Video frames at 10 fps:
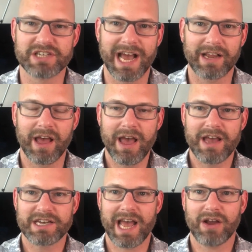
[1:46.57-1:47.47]

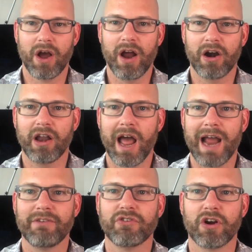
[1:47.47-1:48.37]
Tech, our
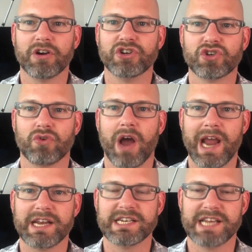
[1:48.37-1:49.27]
lives are
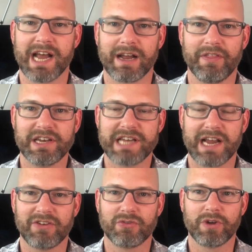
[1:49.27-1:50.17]
enshrined in tech. I think
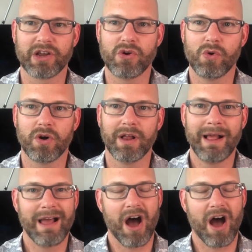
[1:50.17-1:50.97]
tech is really cool.